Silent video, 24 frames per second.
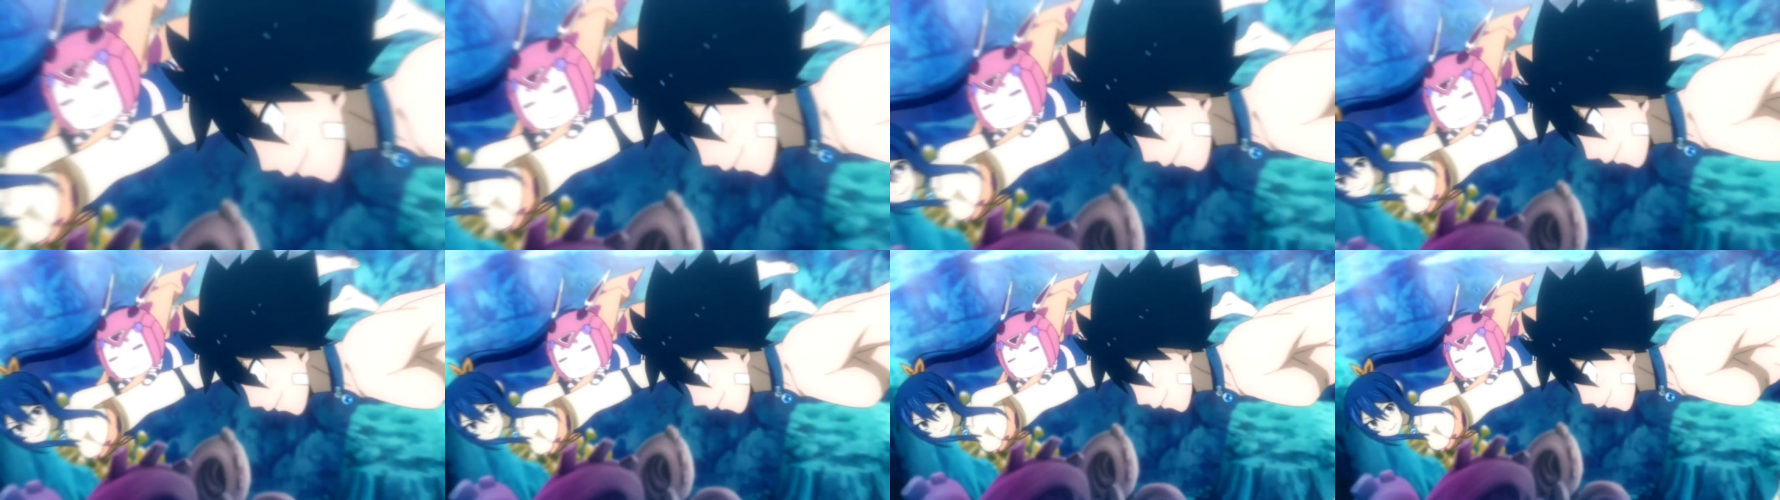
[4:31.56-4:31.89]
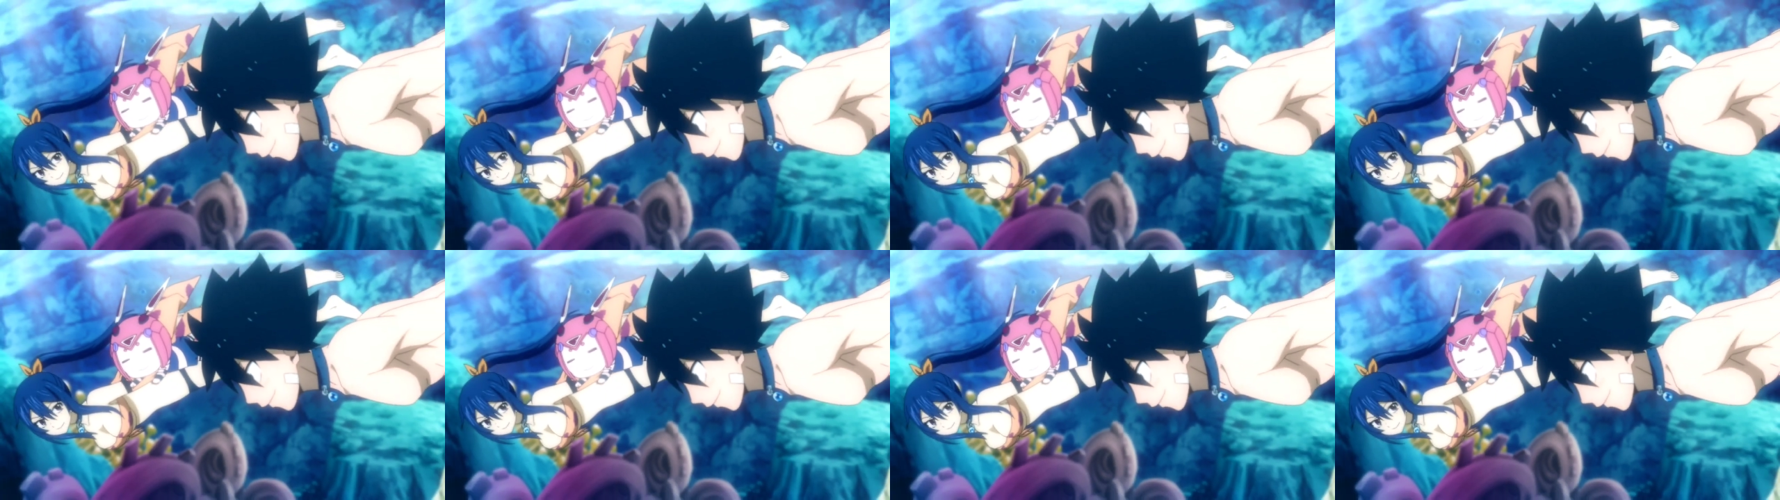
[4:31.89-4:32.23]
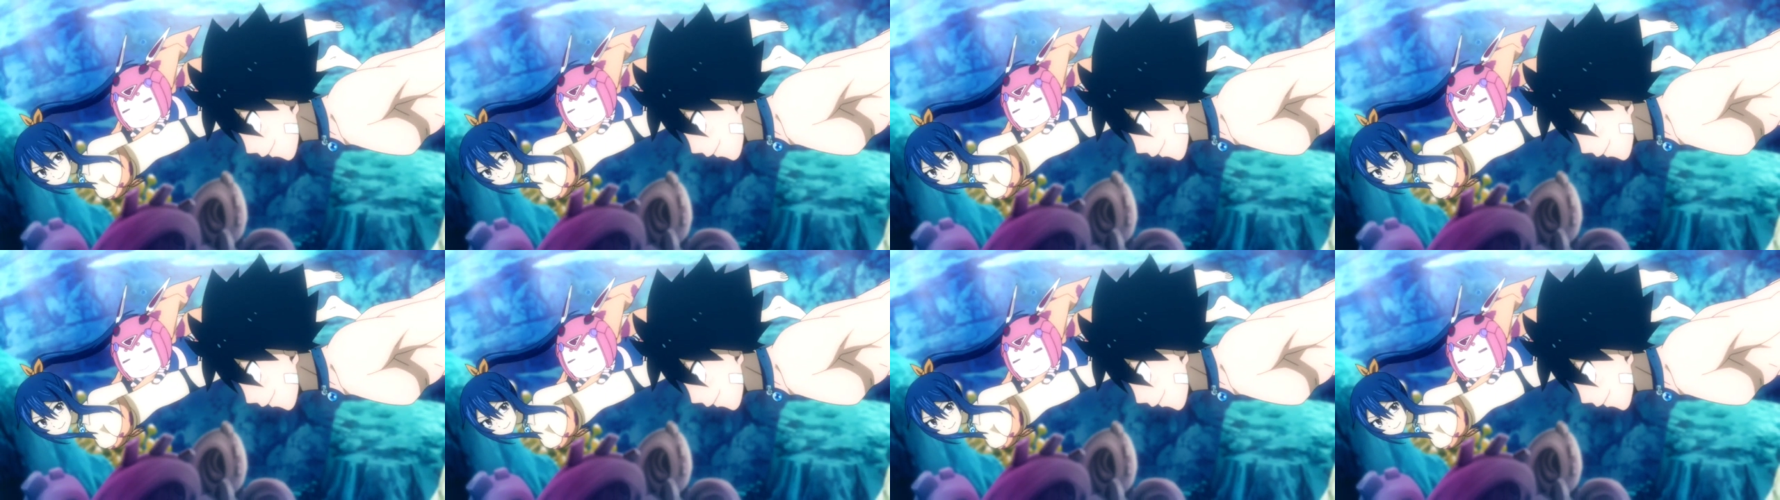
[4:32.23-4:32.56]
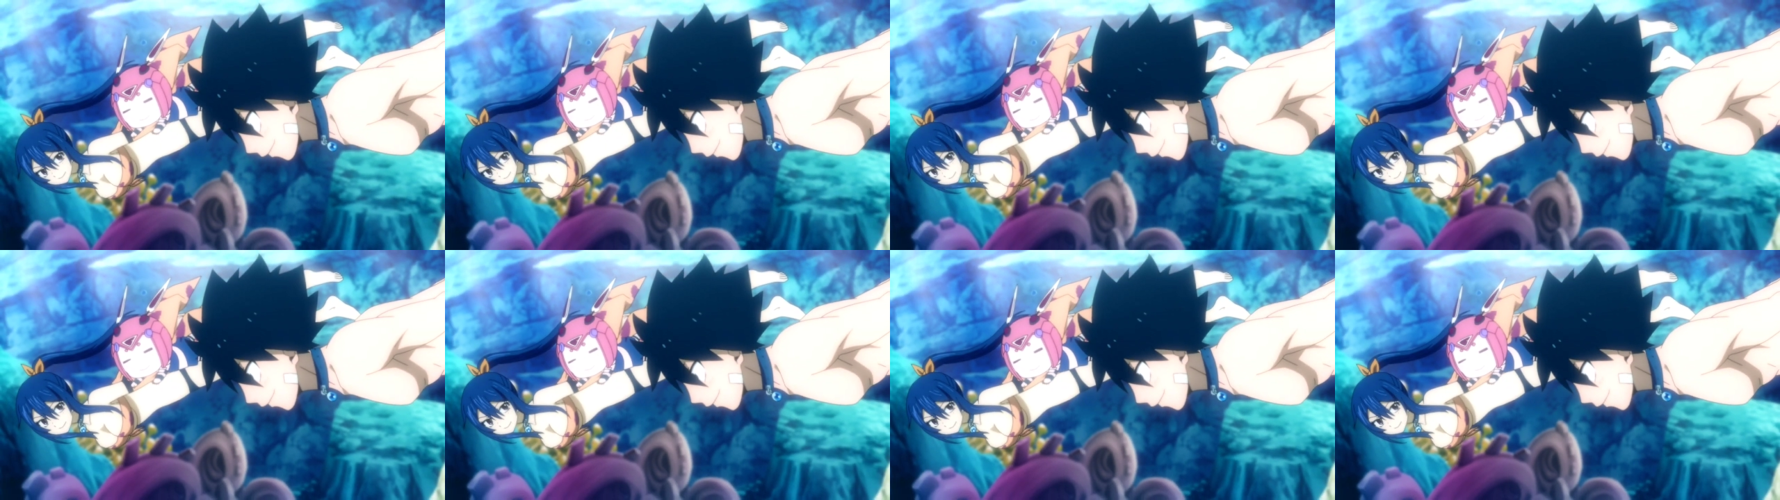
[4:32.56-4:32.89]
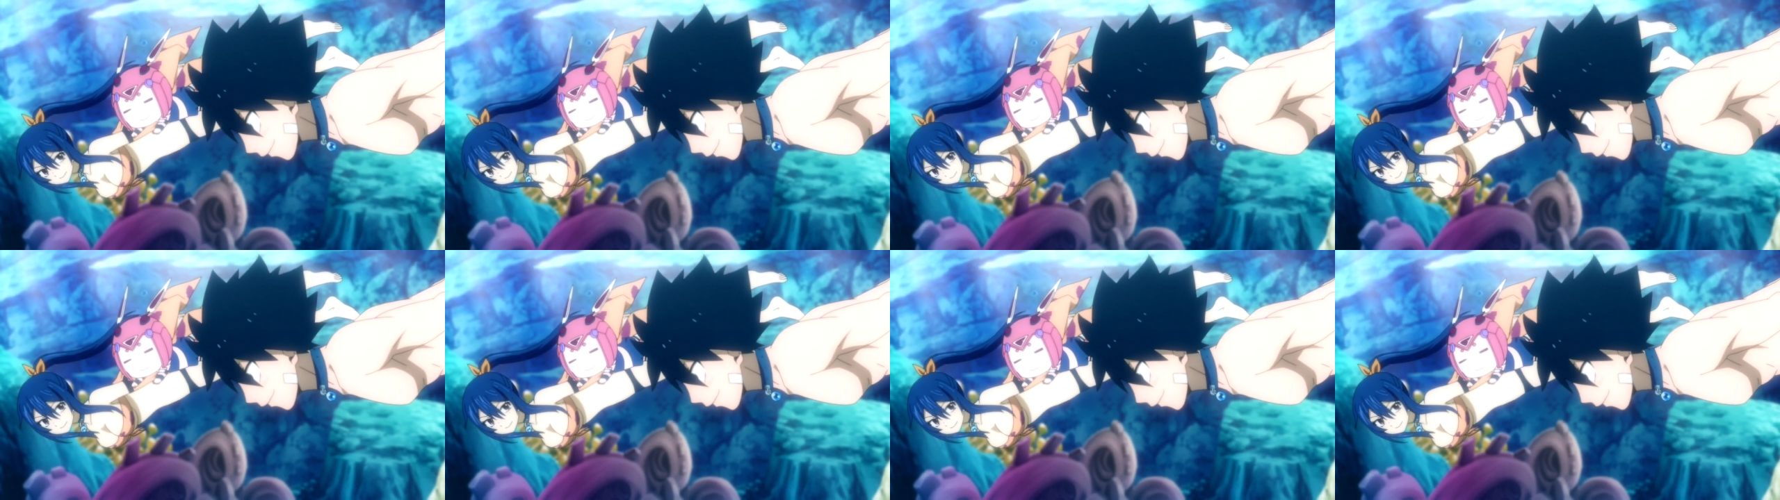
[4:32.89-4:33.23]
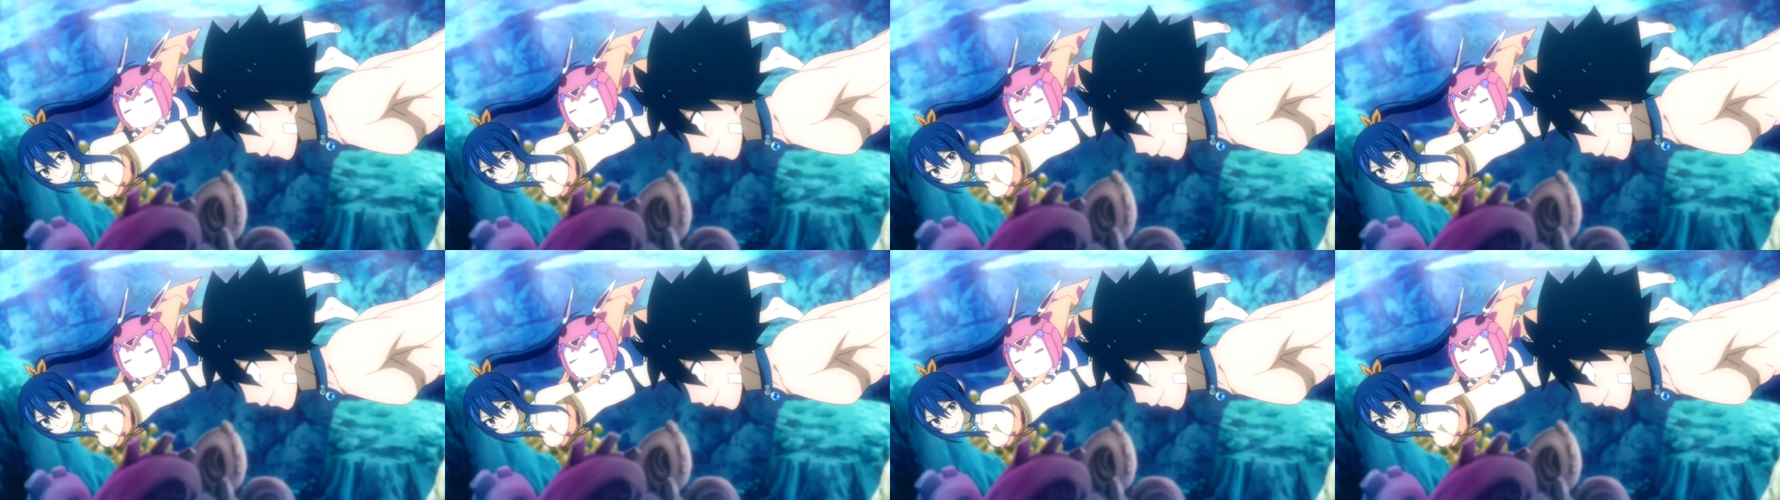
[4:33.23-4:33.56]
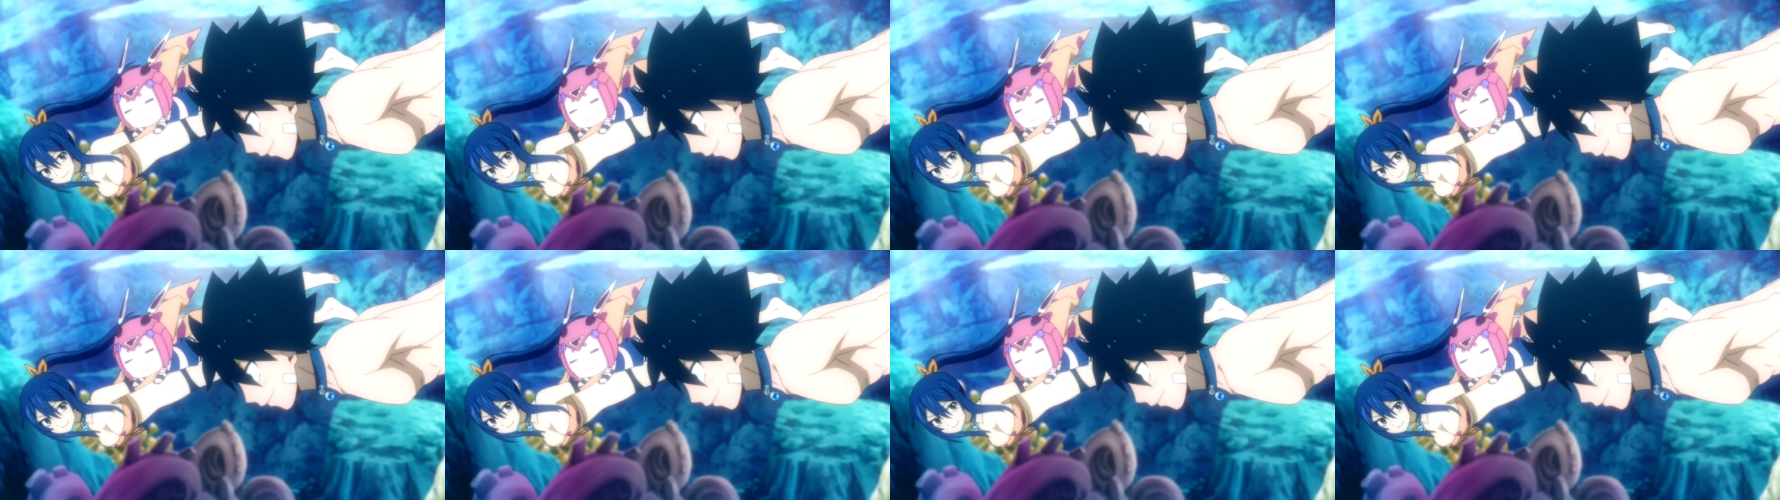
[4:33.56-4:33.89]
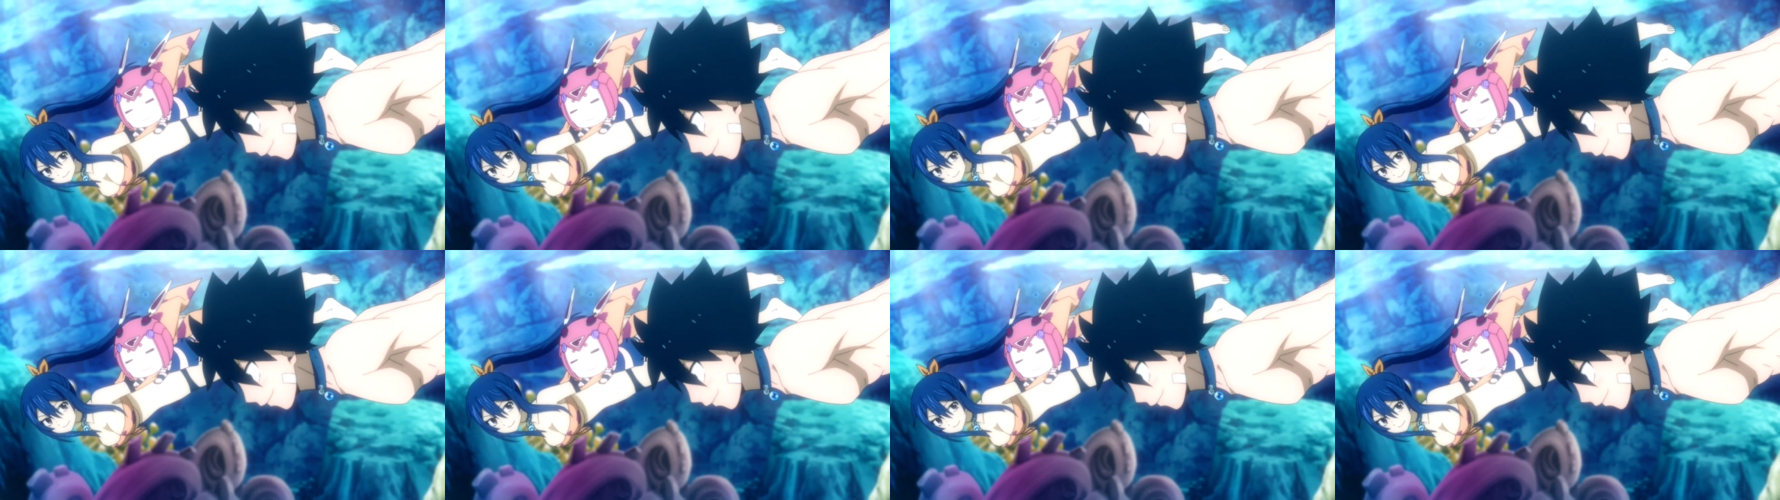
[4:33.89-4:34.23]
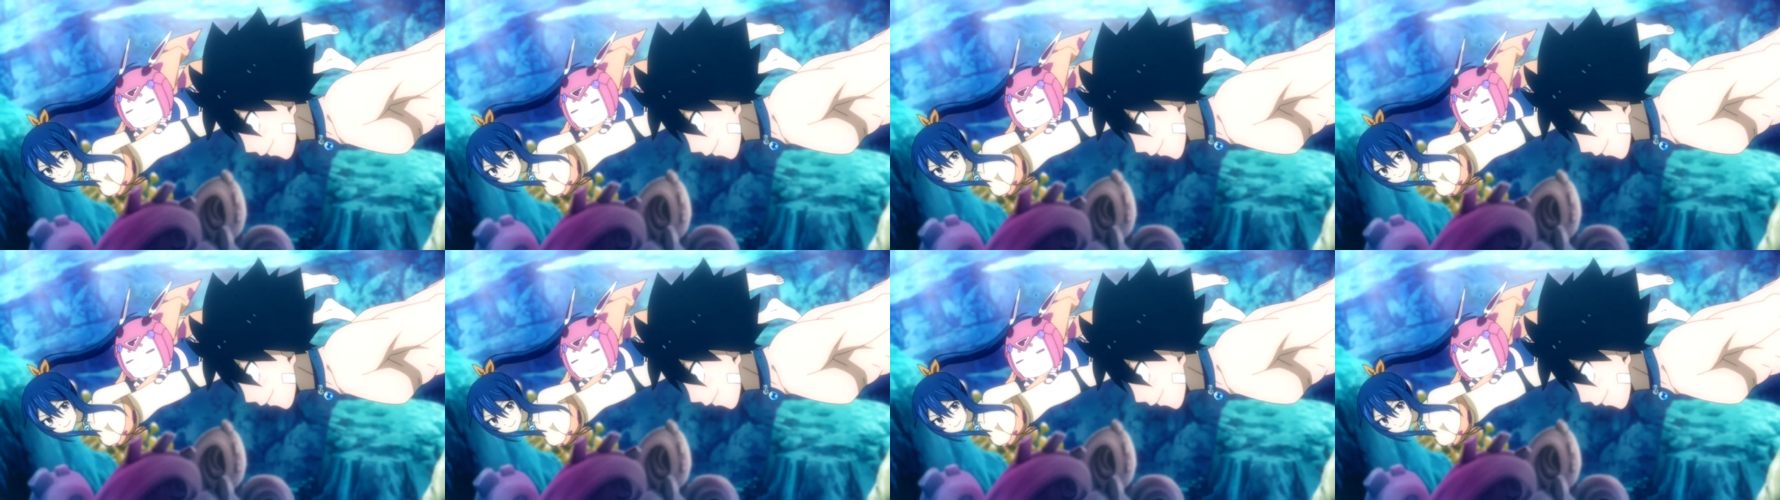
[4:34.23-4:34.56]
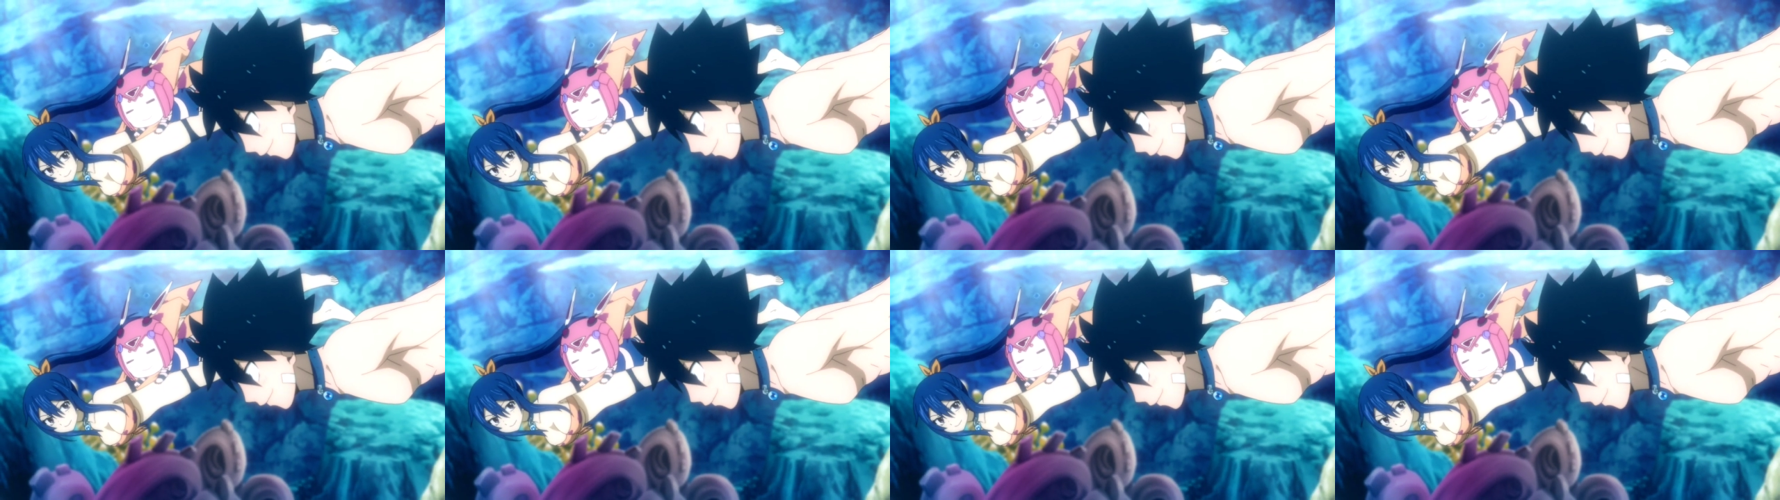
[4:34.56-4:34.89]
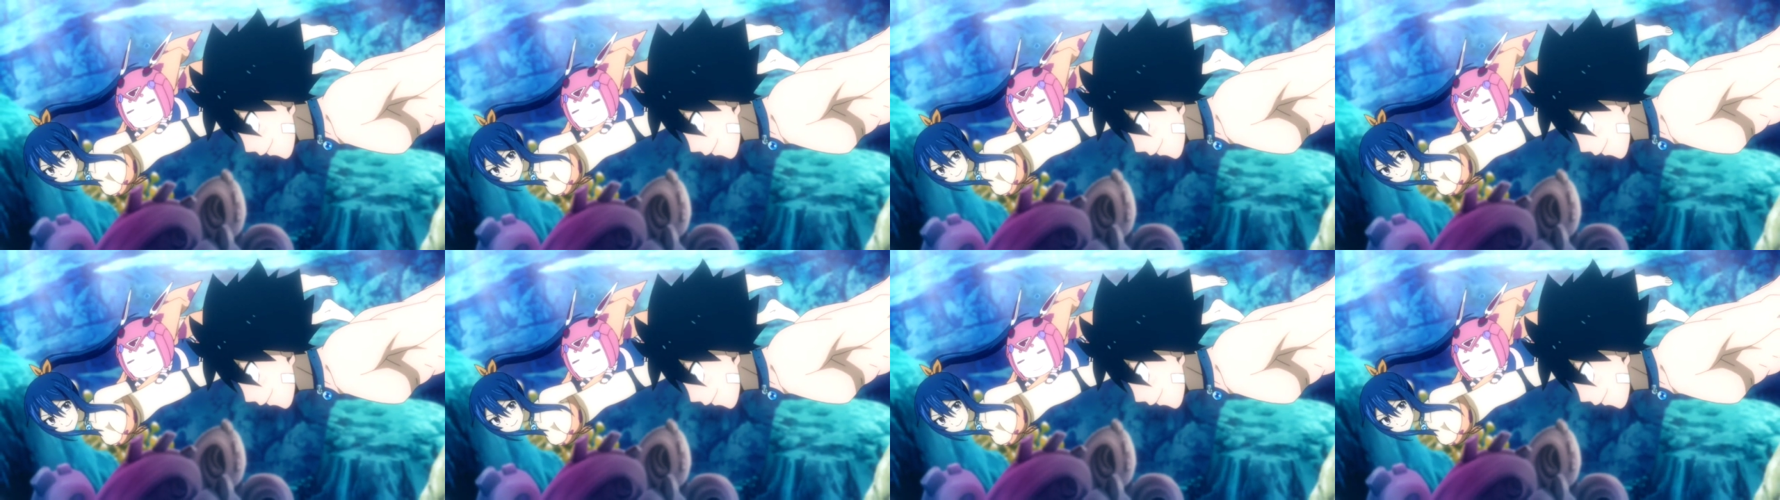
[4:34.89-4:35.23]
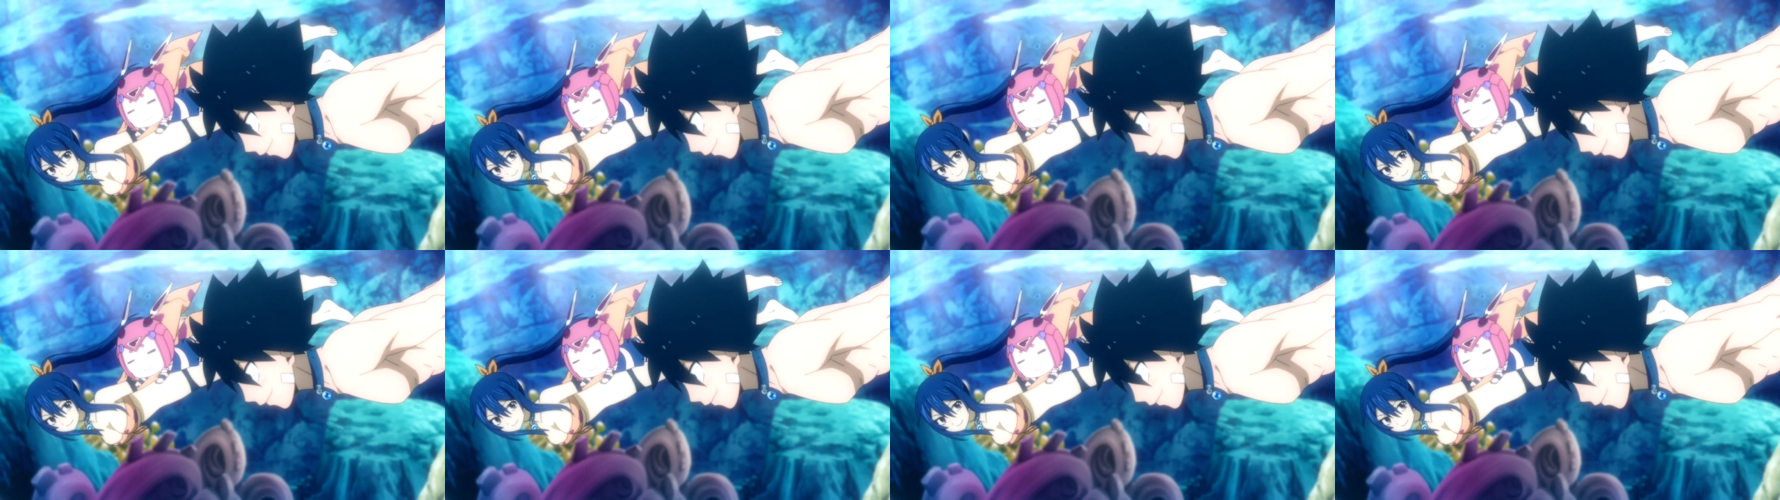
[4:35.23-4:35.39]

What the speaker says: (no speaker visible)